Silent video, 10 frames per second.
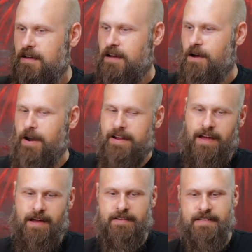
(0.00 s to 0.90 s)
All right,
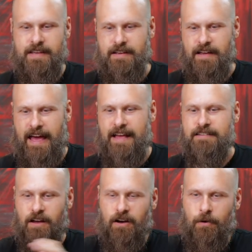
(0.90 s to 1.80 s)
guys.
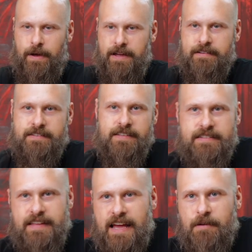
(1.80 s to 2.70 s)
As always,
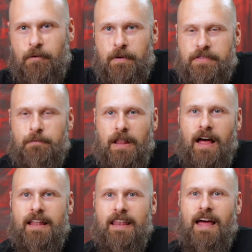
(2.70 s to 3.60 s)
Sam with The
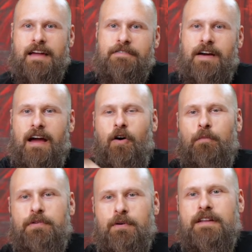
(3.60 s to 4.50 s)
Blind Life. I
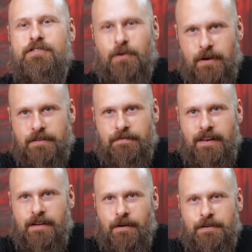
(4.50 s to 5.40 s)
hope you enjoyed the
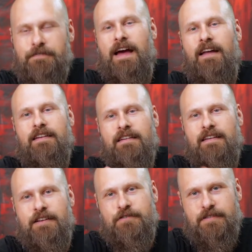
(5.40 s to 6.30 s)
video. You found it
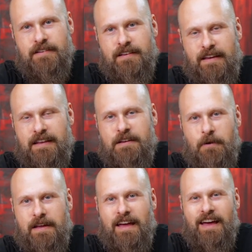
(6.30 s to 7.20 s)
interesting
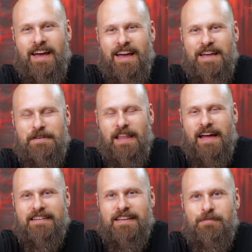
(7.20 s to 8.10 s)
anyway. If you
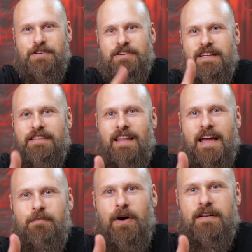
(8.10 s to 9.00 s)
liked it, be sure to hit the
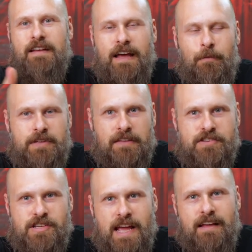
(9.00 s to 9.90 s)
like button. Helps out the
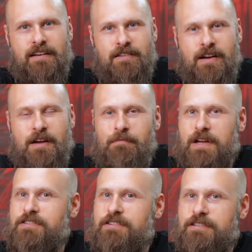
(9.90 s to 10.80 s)
channel. Make
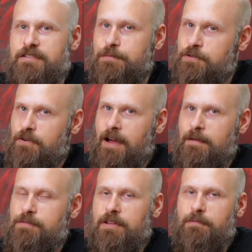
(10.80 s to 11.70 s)
sure you're
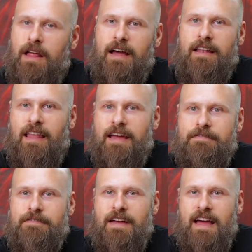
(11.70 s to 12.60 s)
subscribed to The Blind Life.